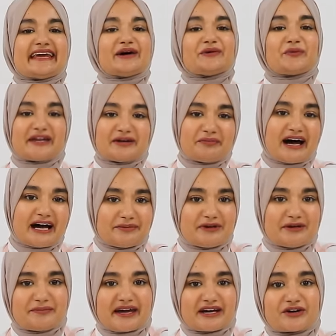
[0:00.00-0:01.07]
Now, when
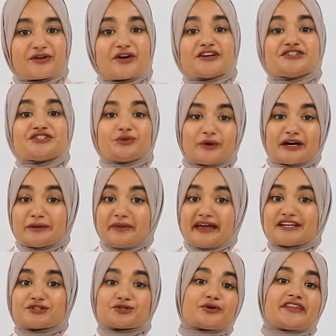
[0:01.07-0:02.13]
piping macarons, you want to
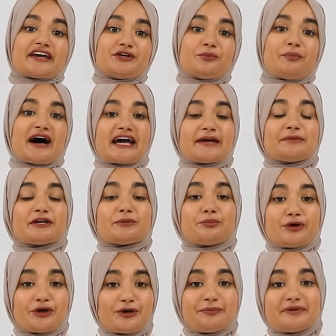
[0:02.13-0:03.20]
make sure that you're piping
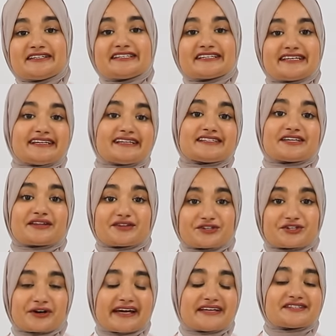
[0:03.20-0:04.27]
perpendicular to the
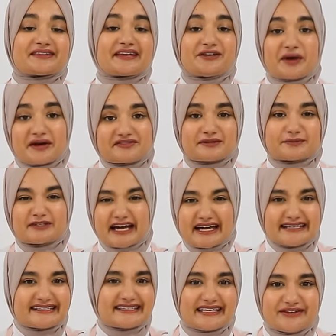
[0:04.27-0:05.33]
tray so that you have some nice